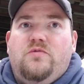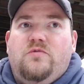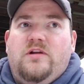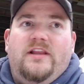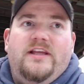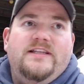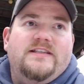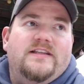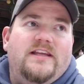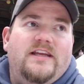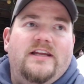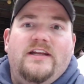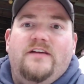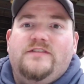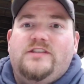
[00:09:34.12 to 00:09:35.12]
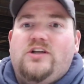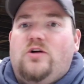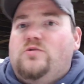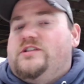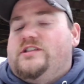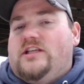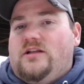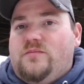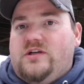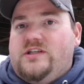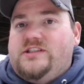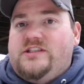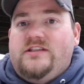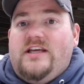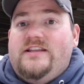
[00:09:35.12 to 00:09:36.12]
Release at the end of Star Wars
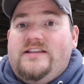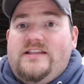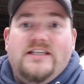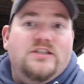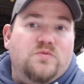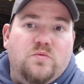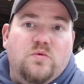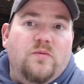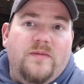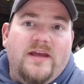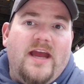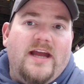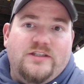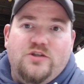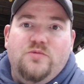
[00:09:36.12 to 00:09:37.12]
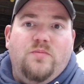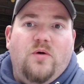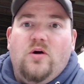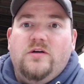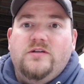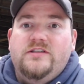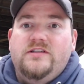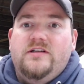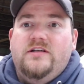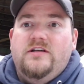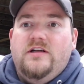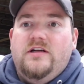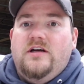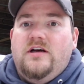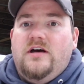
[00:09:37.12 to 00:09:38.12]
Celebration that this will be a 2-part
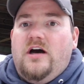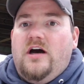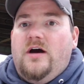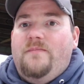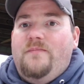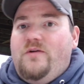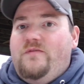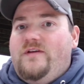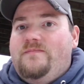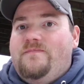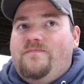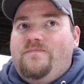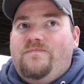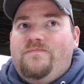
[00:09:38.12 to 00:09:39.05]
movie.